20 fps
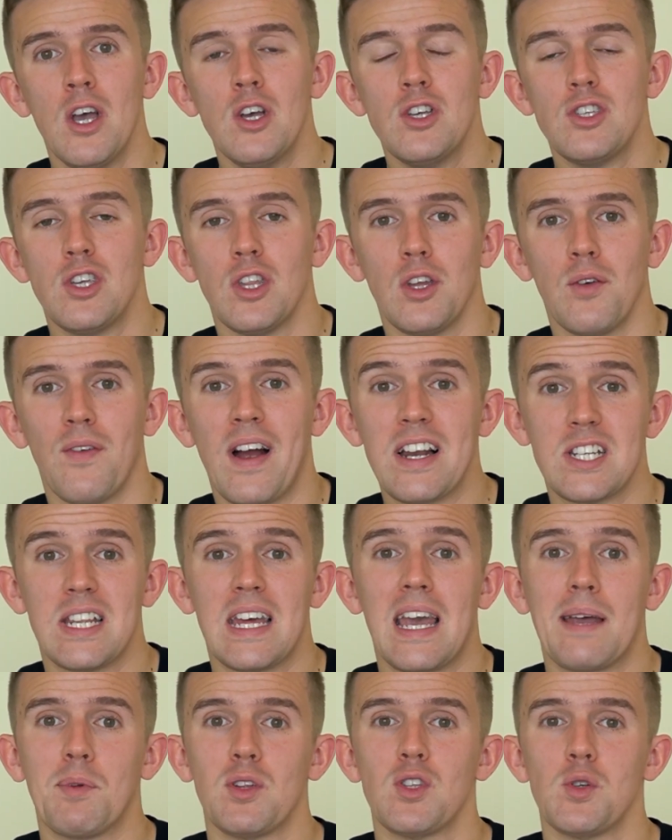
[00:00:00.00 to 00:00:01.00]
so that you're
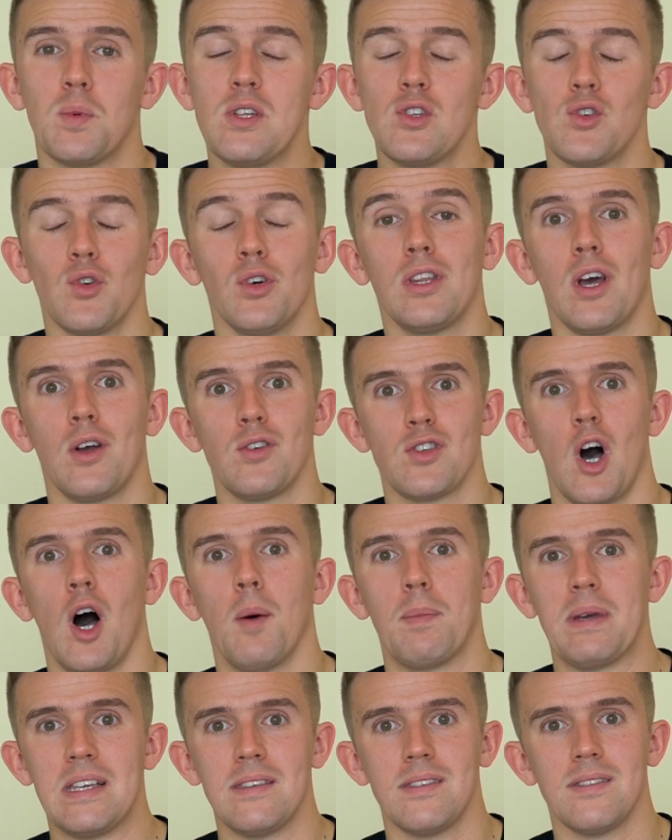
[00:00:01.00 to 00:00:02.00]
actually able to enjoy those
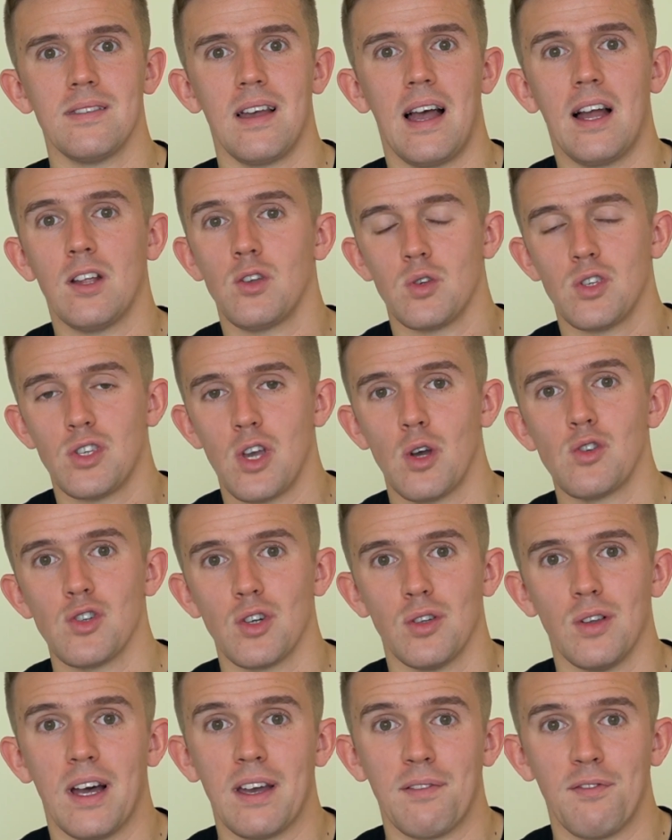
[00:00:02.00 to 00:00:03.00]
hobbies and your
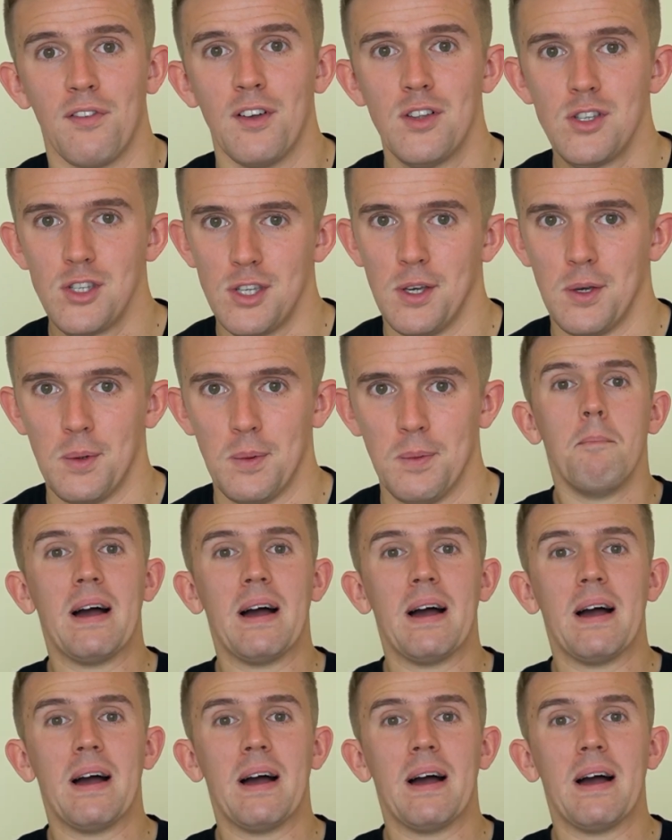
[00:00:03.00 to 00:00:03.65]
social life too.